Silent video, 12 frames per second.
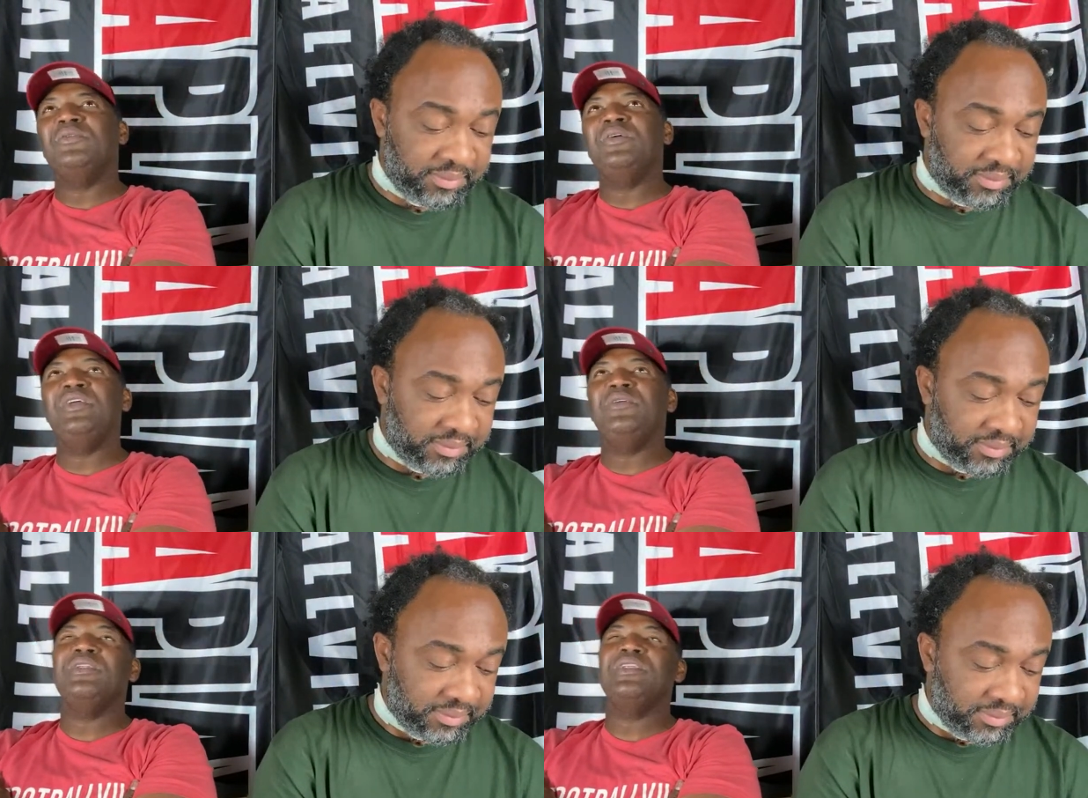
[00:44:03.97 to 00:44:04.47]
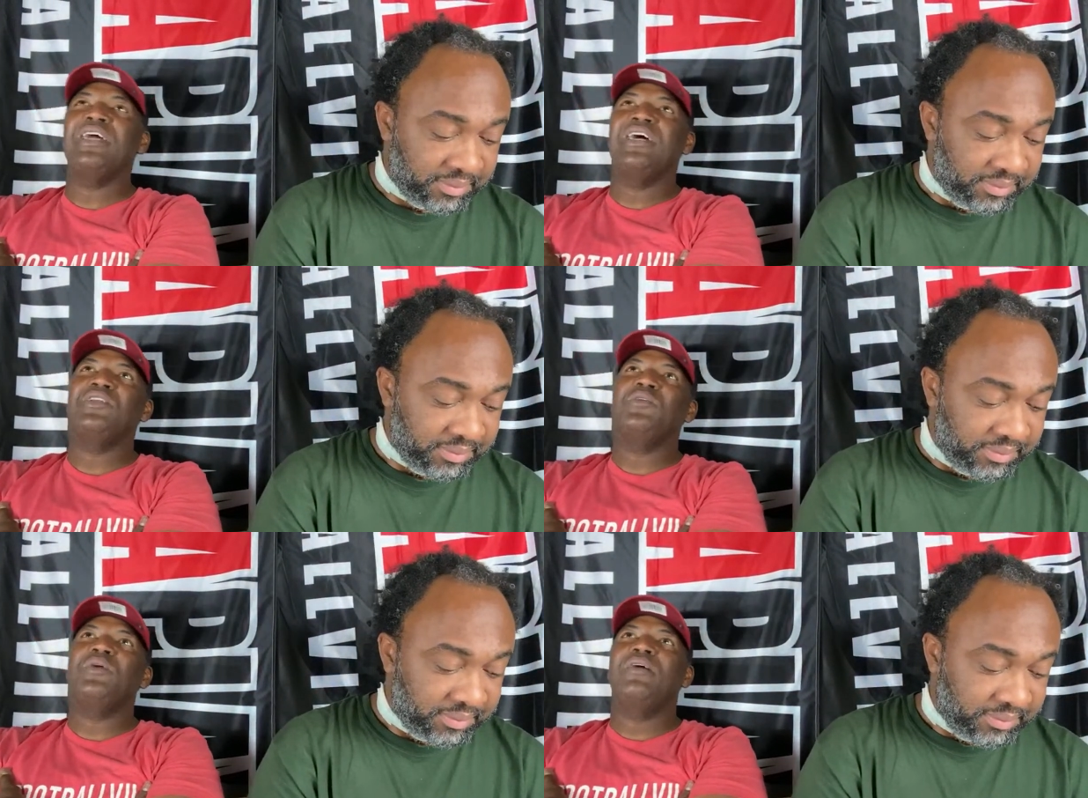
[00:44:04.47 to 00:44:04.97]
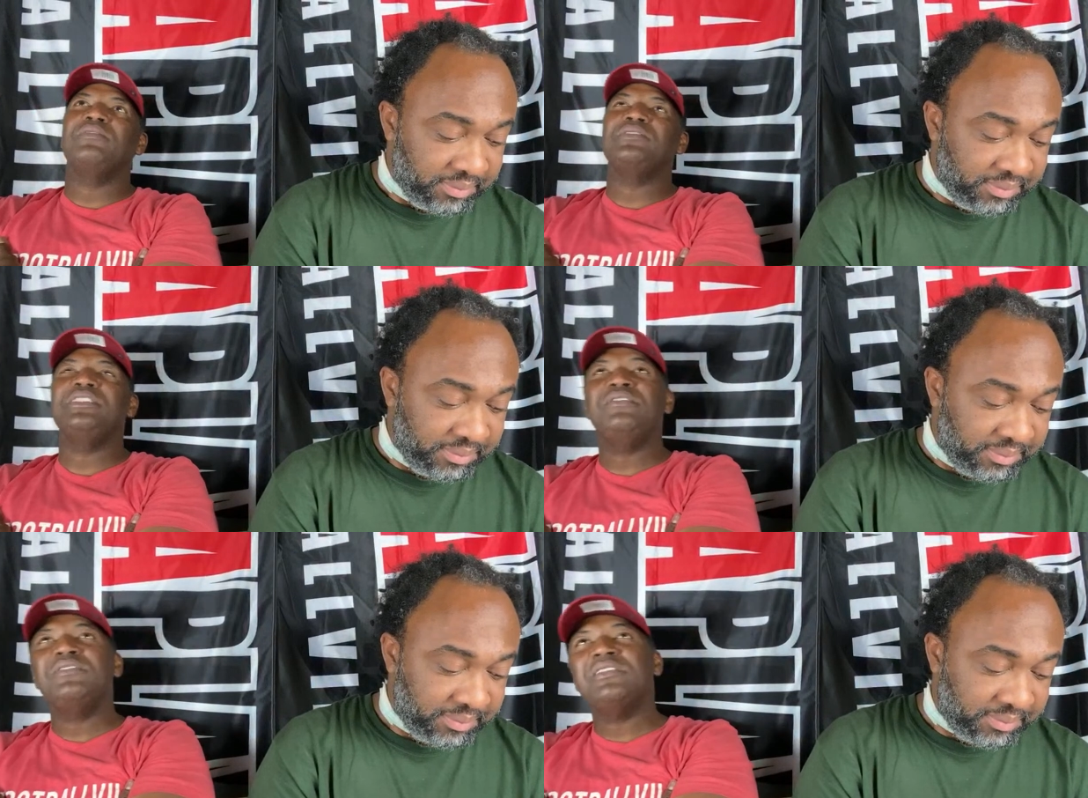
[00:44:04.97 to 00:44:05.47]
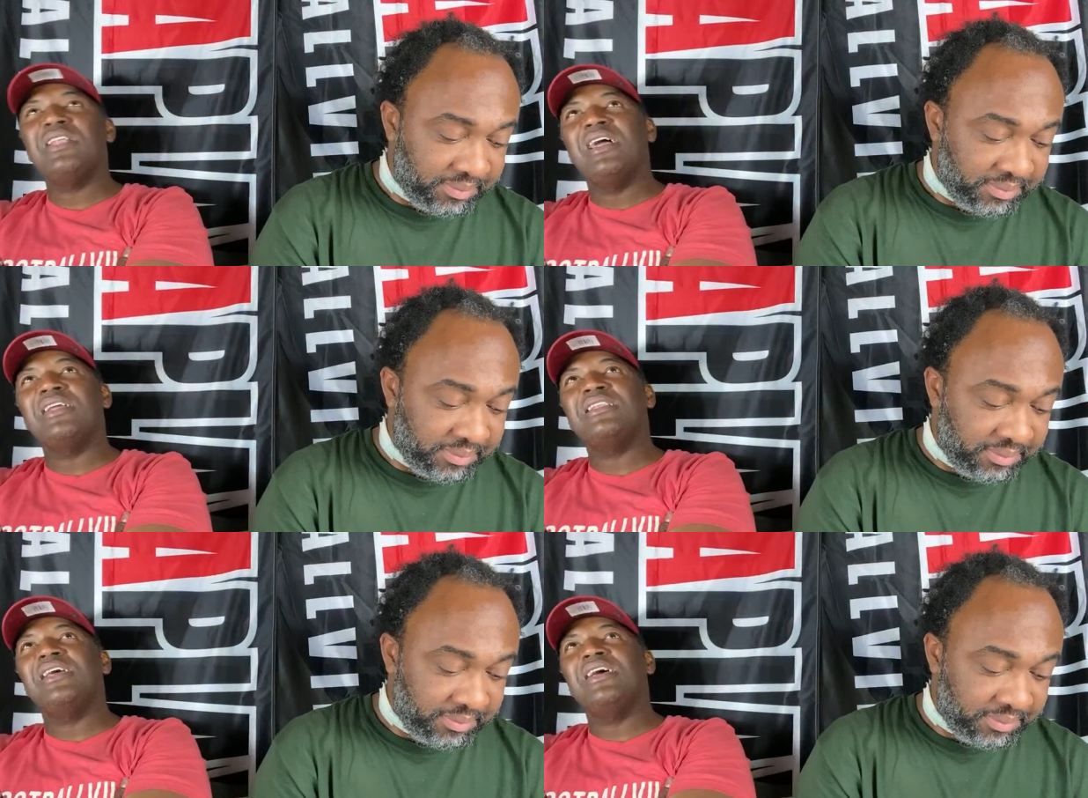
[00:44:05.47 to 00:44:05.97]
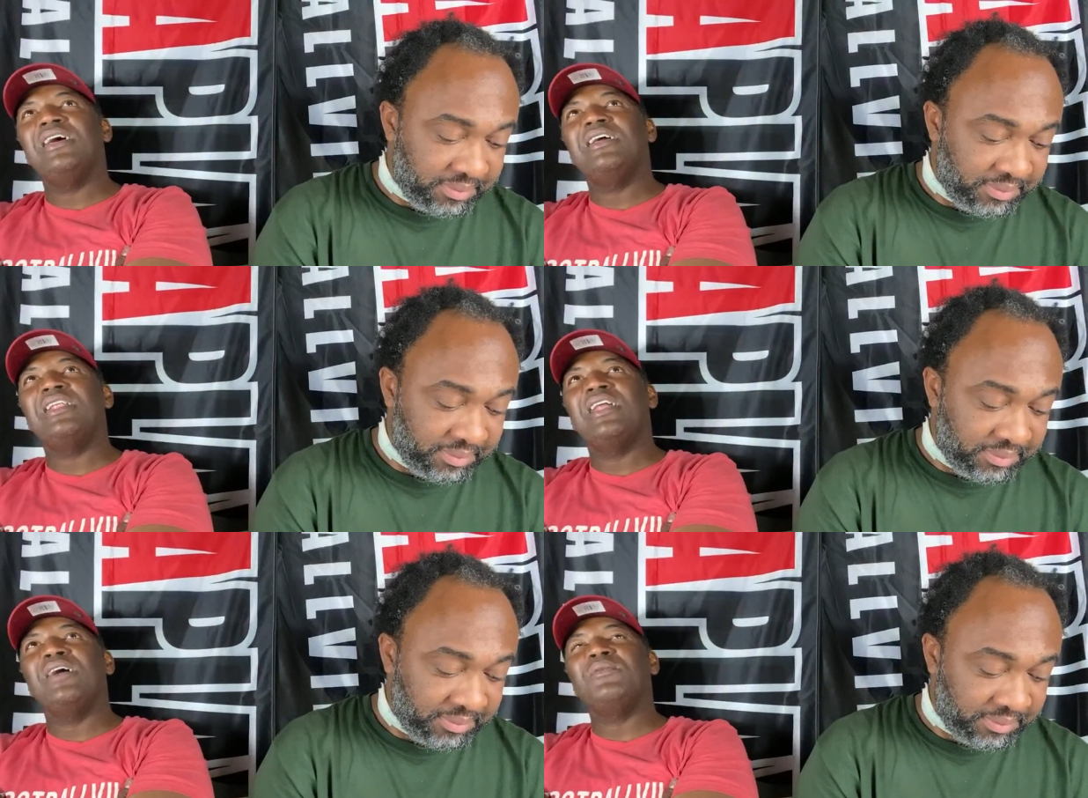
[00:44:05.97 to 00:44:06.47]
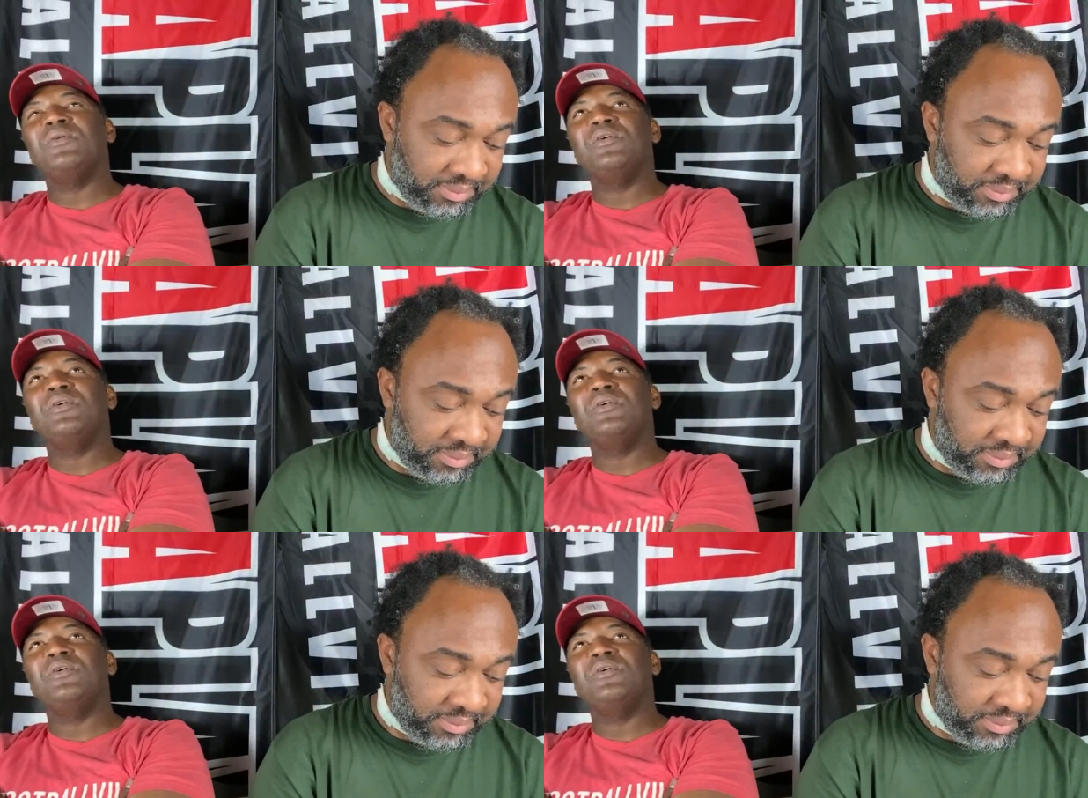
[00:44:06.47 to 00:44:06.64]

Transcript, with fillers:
Speaker 1: we ain't really got no wide receivers like that. Like we